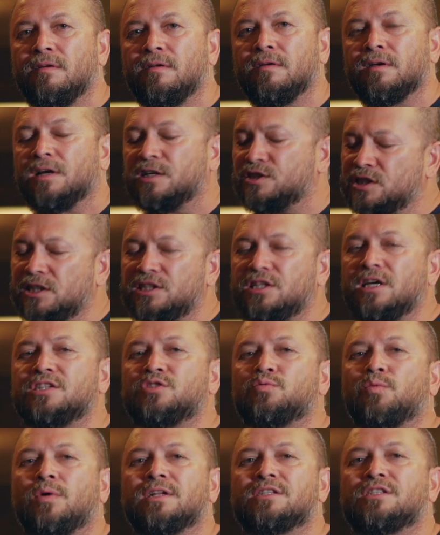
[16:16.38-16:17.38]
Because He
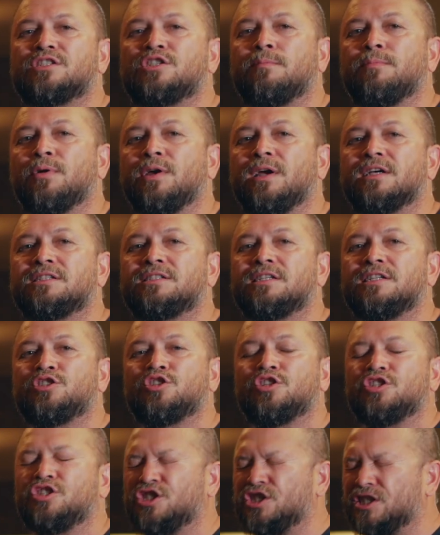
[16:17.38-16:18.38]
does want to bring us
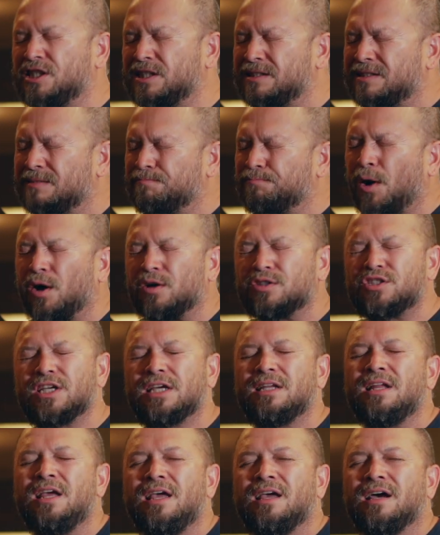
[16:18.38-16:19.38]
into, Paul
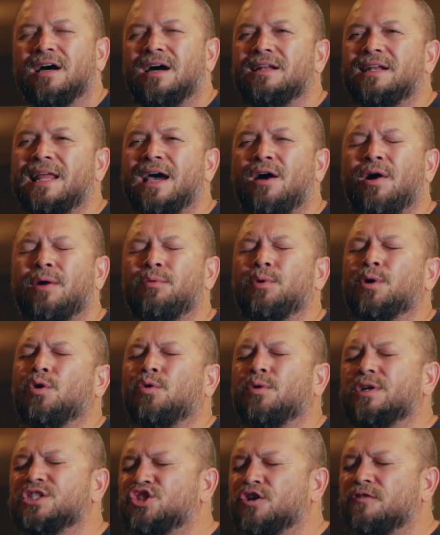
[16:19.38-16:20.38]
said, now I will
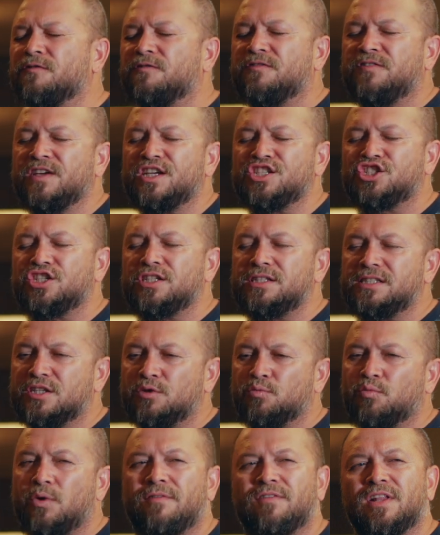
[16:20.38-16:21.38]
go into visions
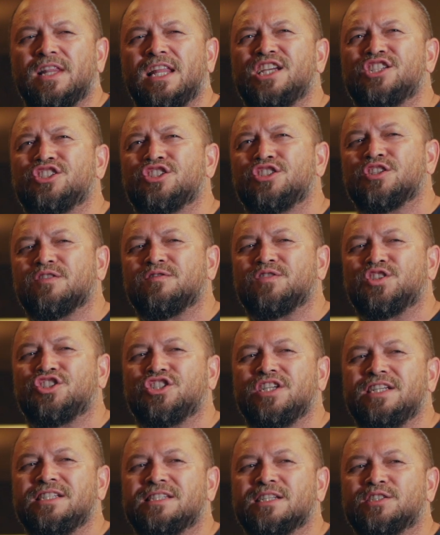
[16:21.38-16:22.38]
and revelations of
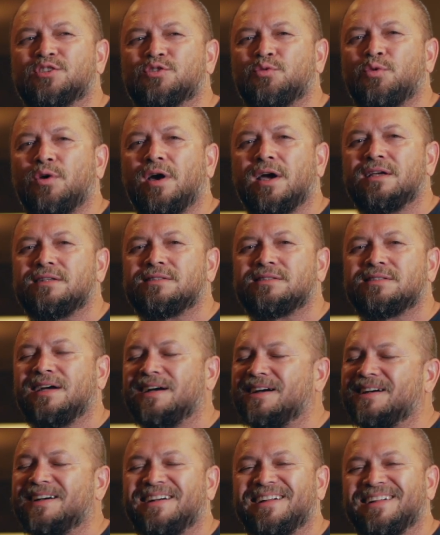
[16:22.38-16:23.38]
Jesus Christ.
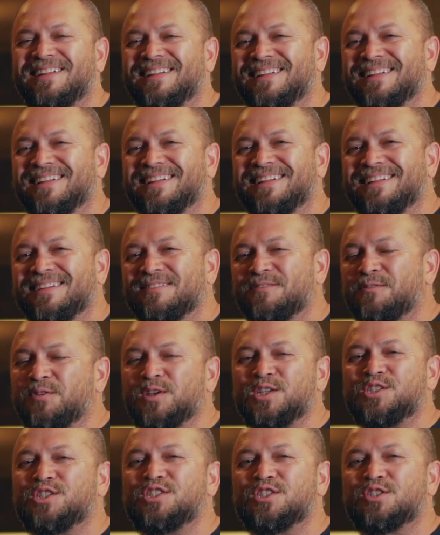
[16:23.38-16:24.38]

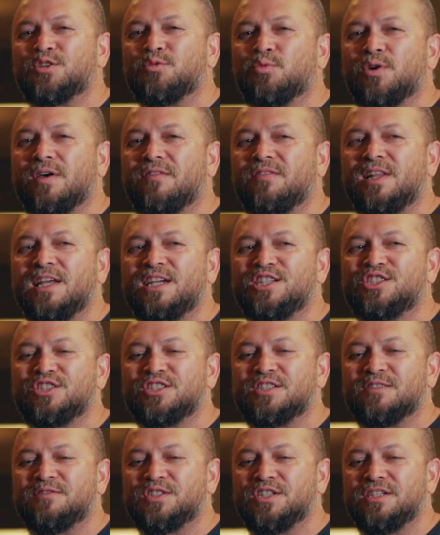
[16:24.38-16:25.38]
Visions and
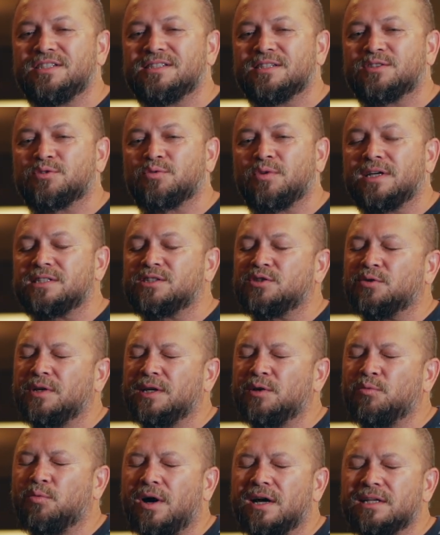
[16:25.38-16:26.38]
revelations of Jesus Christ. So
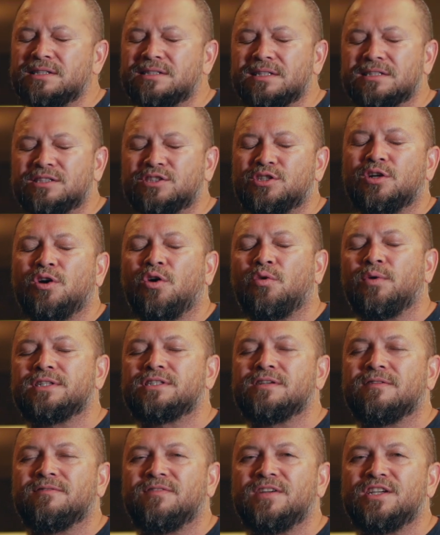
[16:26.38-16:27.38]
He wants us to go
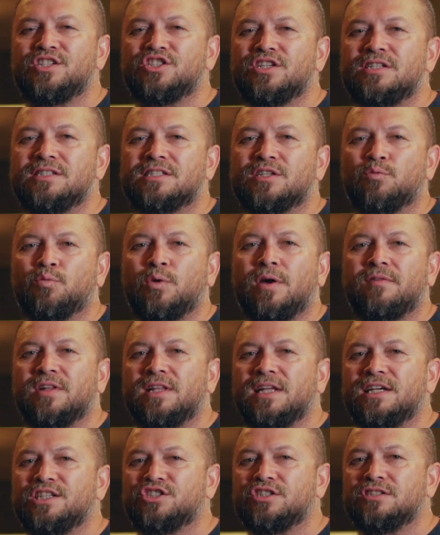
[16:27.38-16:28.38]
into visions and
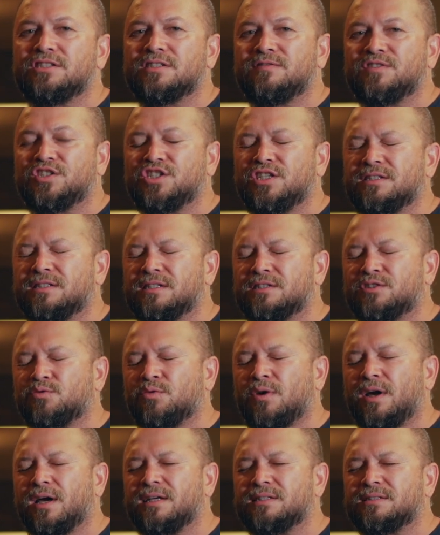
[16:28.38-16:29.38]
revelations of Jesus
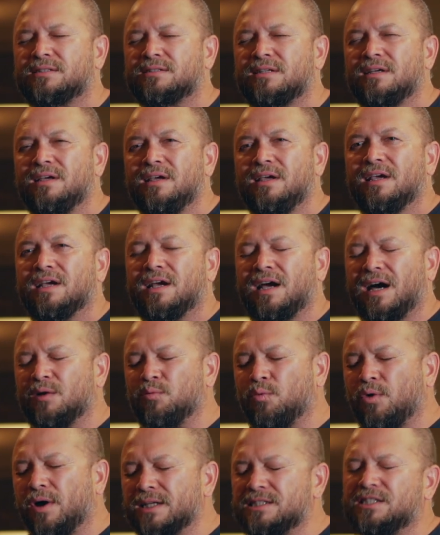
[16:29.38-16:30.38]
Christ. God
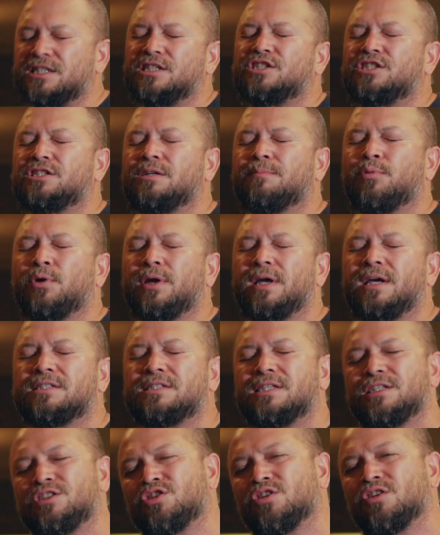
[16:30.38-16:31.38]
wants us to bring
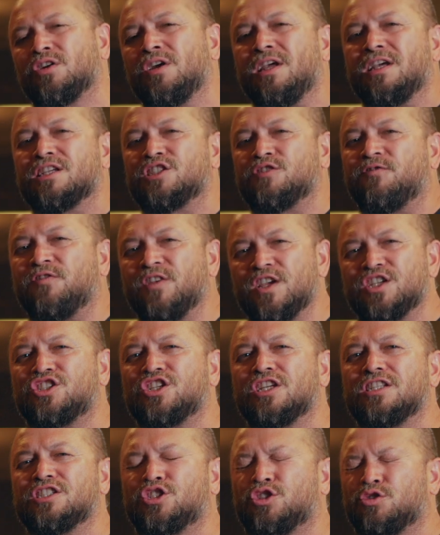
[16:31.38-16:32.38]
us into
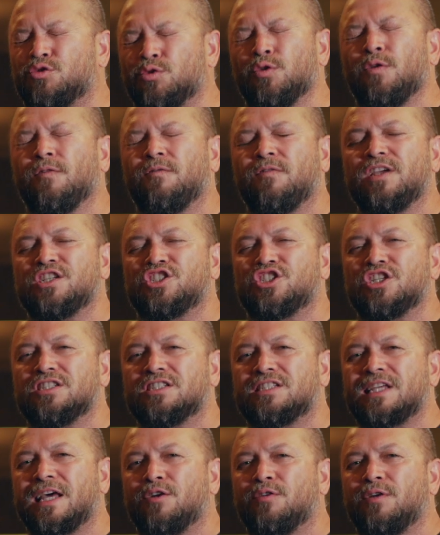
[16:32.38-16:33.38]
visions, true
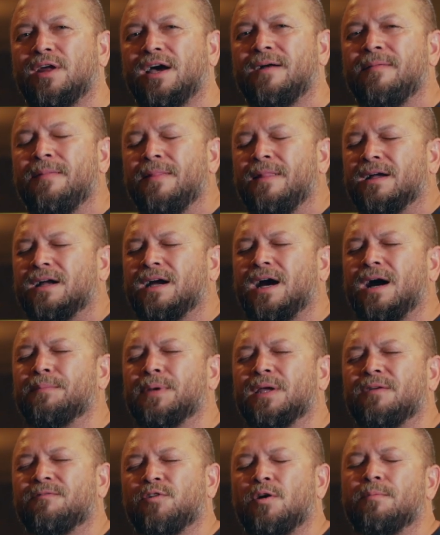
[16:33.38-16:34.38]
visions that are not
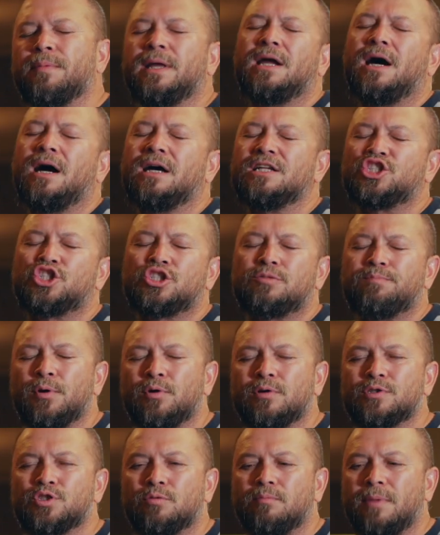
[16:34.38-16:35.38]
coming from an
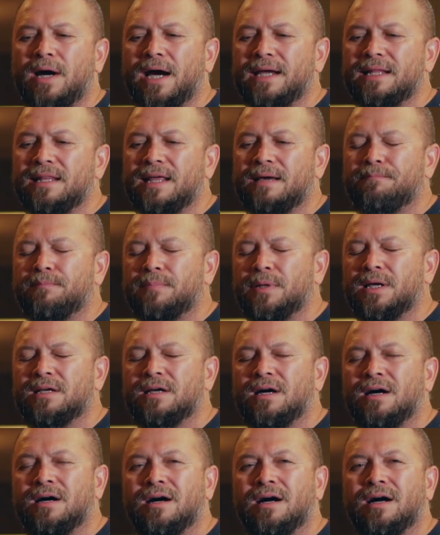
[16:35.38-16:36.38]
unspiritual mind
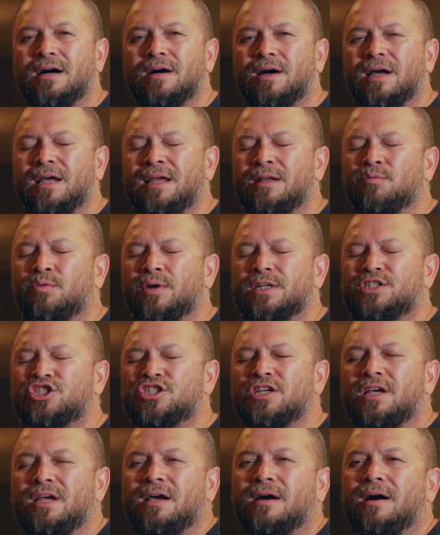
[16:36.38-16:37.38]
that in
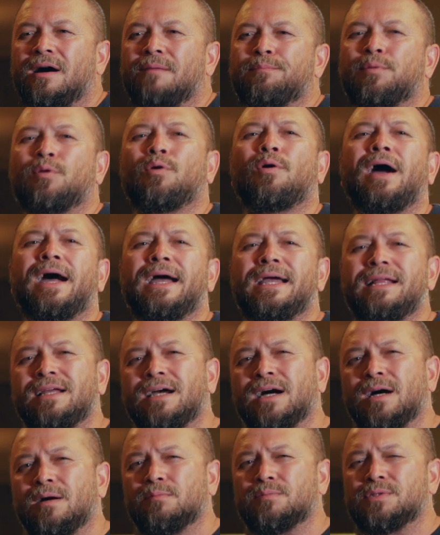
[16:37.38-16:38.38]
which pride
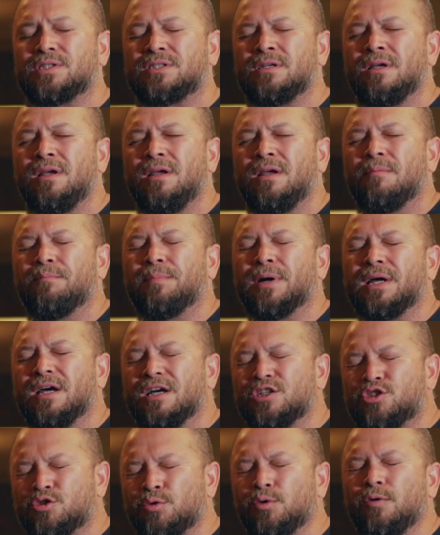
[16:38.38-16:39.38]
comes,
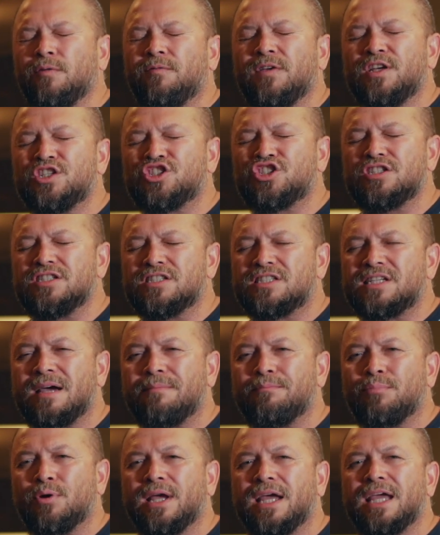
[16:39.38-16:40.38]
but true visions
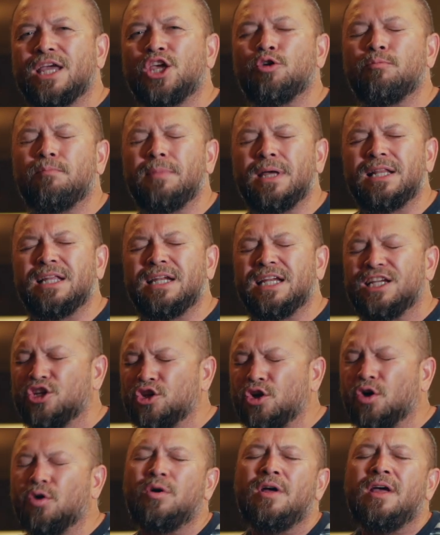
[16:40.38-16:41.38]
that bring a humility. You
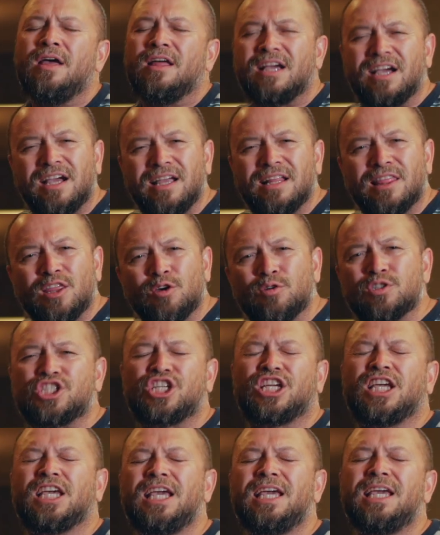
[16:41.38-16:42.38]
know, it was
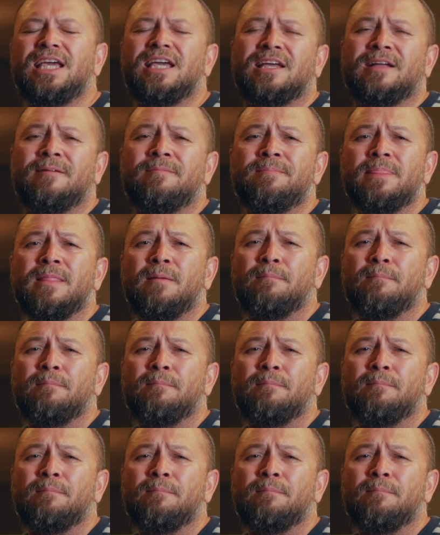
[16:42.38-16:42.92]
key.